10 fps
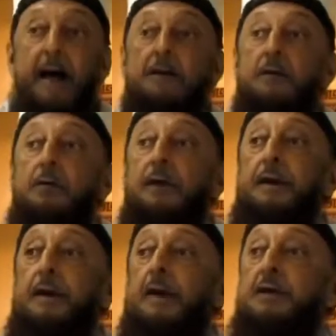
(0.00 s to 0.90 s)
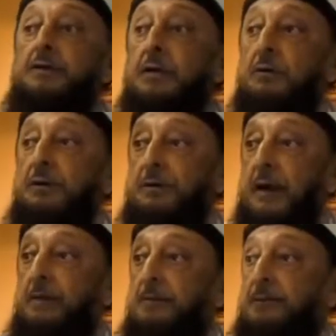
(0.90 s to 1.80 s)
And the radiation
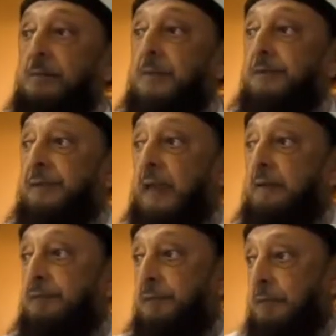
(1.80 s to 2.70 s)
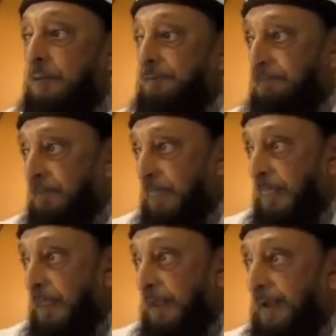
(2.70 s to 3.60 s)
which comes from the cell phone,
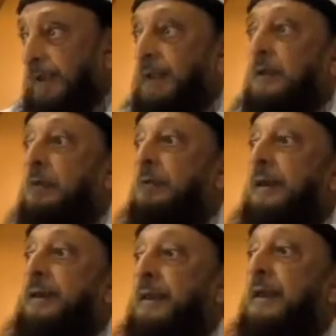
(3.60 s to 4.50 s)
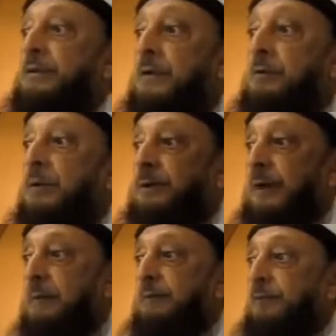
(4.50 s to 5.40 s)
the radiation
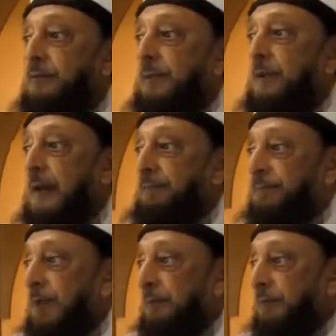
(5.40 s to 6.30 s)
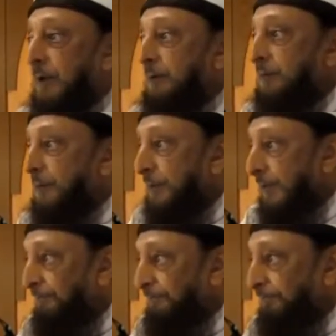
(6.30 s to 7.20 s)
which comes from the laptop
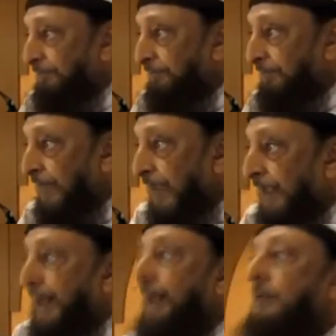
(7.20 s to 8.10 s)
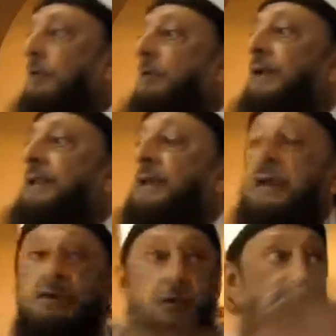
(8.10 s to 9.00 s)
computer, the
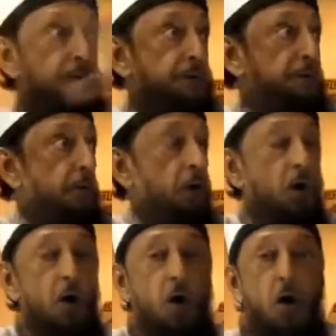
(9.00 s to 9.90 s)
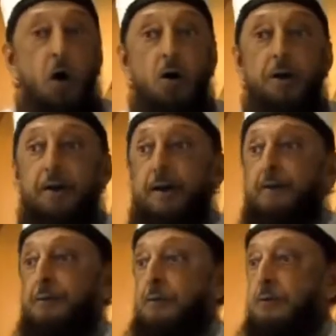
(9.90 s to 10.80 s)
radiation which is all
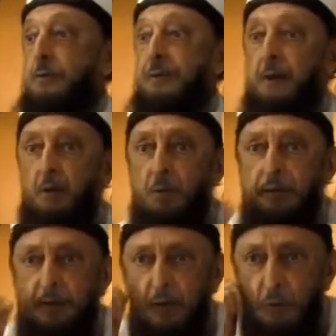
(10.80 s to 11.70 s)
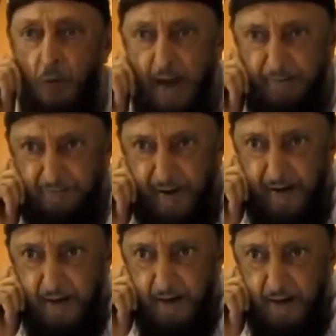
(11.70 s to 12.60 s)
around you with, what's it called,
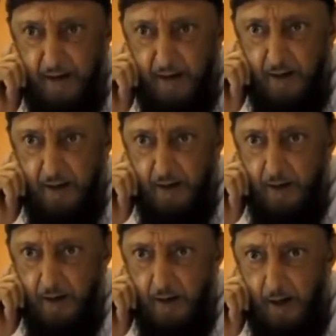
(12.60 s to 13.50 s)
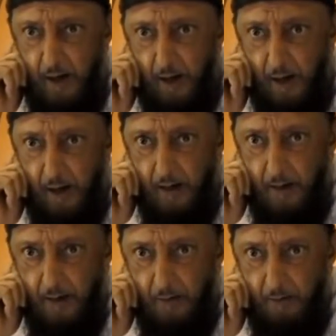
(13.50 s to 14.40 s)
Wi-Fi?
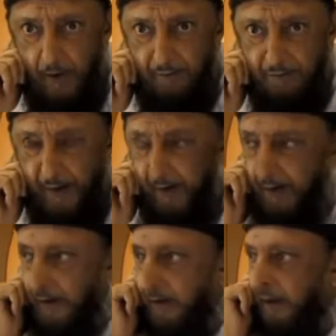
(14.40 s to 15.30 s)
Ah, Wi-Fi.